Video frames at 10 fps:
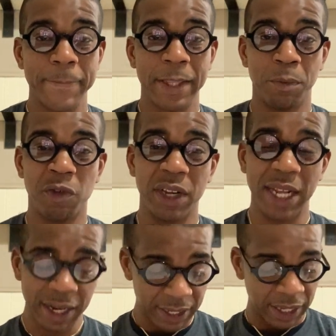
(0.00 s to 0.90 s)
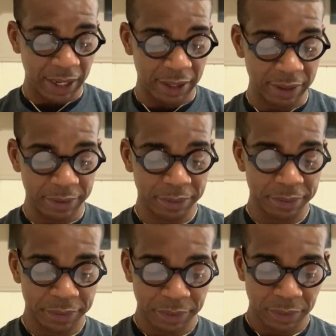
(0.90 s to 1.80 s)
Let me read that again.
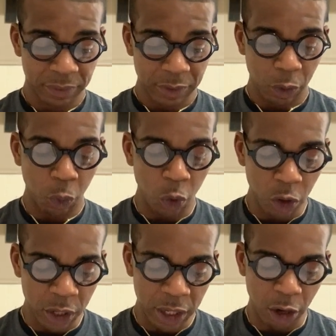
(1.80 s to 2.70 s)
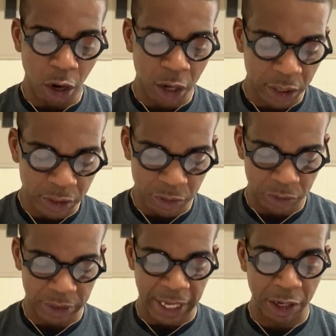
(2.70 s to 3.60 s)
Ward
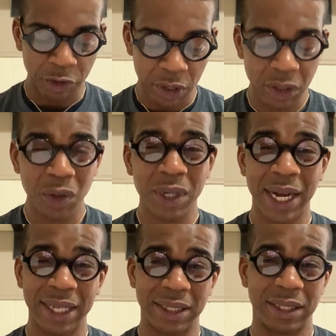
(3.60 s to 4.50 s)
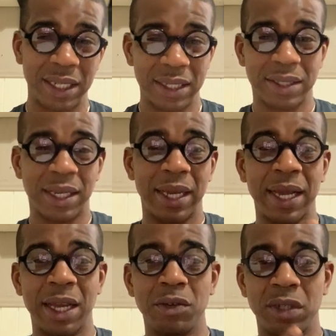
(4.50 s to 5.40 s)
argues that critical consciousness, like
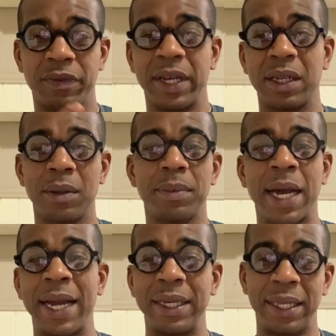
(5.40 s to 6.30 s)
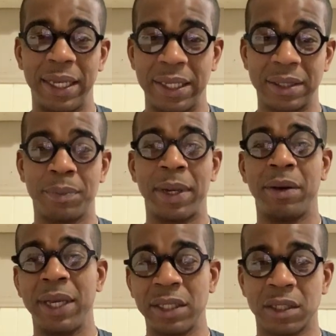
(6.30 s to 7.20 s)
how you develop ideas
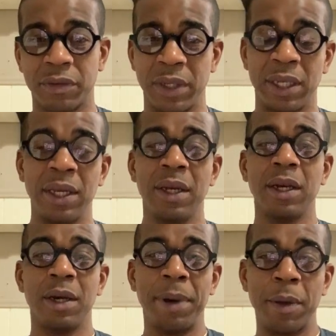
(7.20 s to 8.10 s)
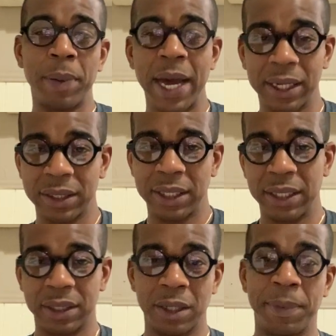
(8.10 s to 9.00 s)
about history, about
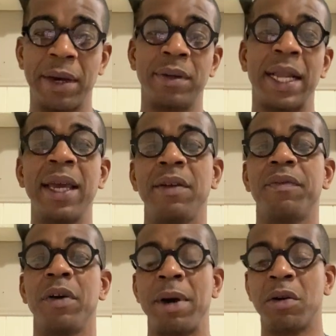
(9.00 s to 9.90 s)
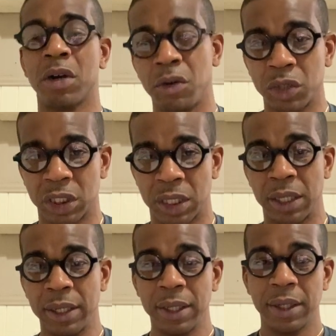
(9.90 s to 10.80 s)
politics, about life, about culture,
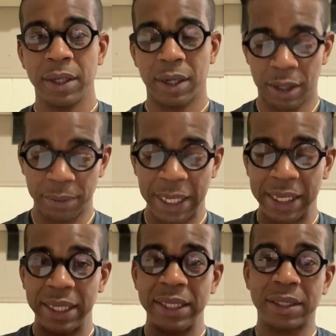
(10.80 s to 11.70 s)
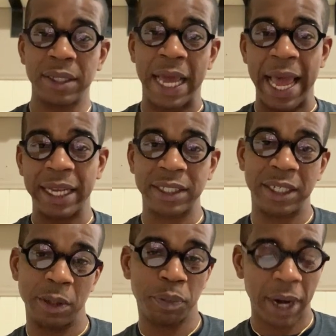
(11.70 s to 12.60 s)
that leads to
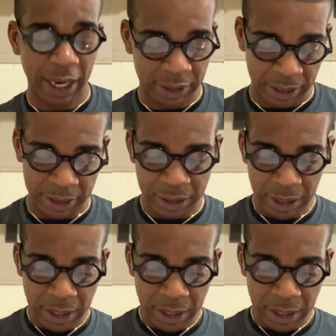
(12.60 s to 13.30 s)
action and practice,